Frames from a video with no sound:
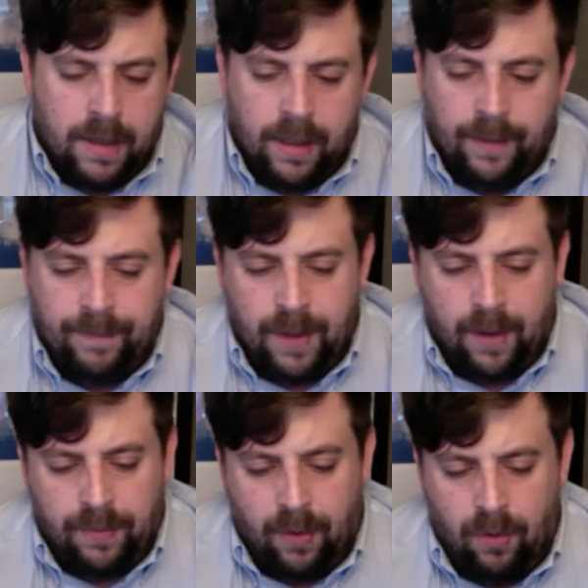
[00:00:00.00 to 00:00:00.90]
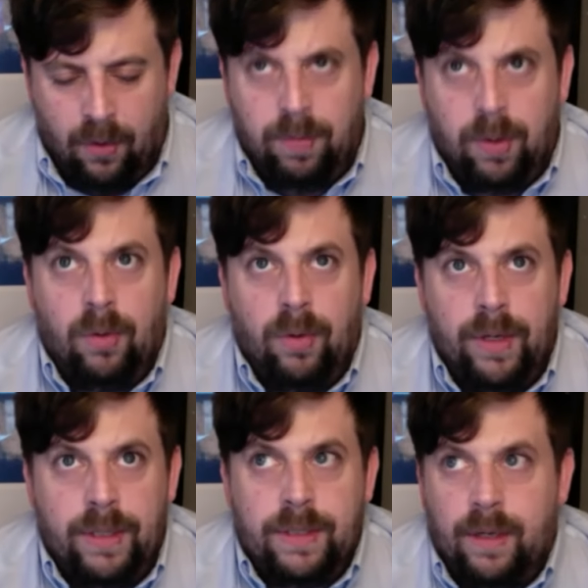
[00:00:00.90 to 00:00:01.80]
you know, the whole
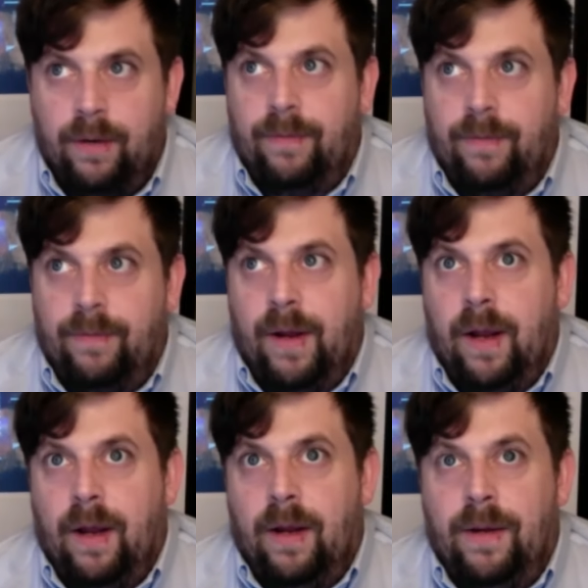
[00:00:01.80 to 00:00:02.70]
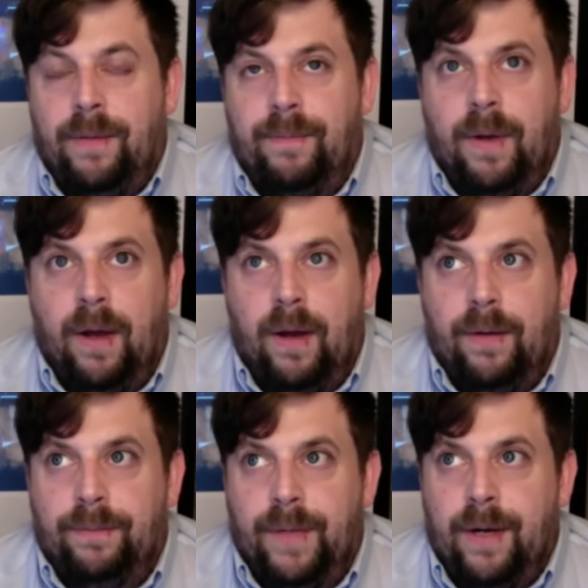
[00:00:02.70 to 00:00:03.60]
point of a
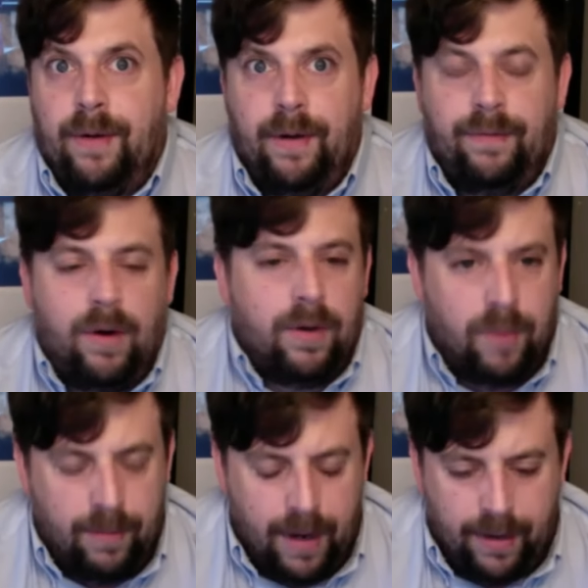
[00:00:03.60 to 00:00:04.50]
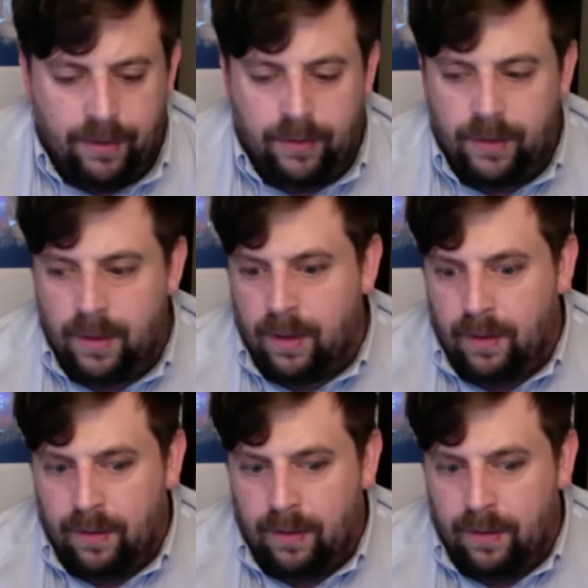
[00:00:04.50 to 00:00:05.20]
iterative hardware model, you know,